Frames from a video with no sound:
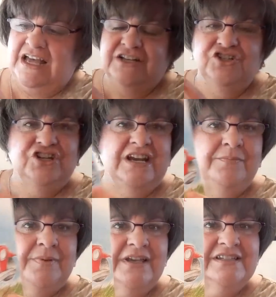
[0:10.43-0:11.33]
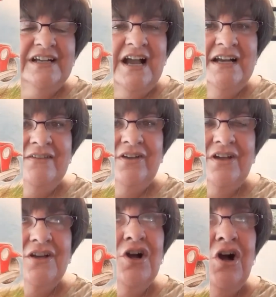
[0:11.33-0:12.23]
A Jeep is a kind of
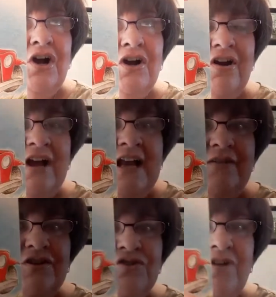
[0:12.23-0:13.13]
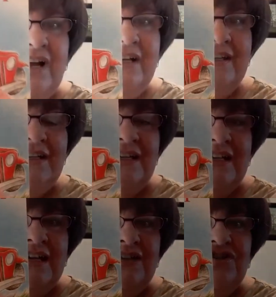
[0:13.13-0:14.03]
a car, or kind of a truck.
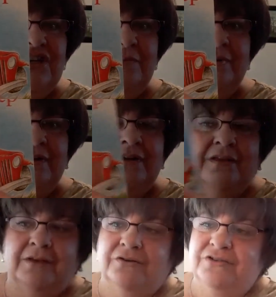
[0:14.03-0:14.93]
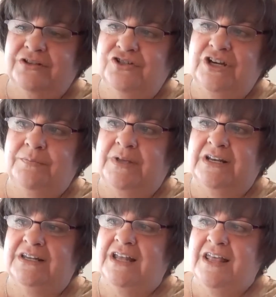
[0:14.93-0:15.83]
A Jeep. And there's the sheep in
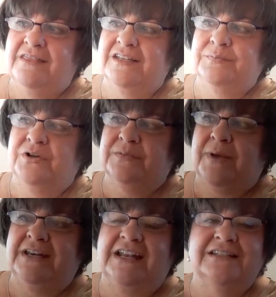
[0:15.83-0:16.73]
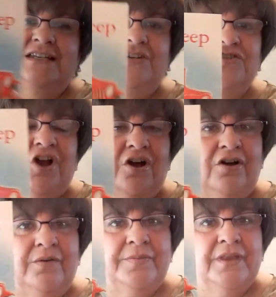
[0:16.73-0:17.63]
it. This book's by Nancy
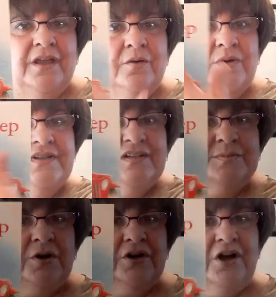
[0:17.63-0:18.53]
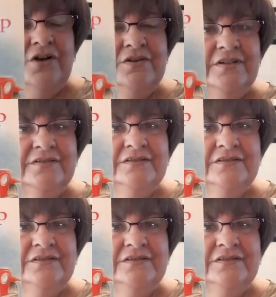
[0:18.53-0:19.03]
Shaw. What's this part called?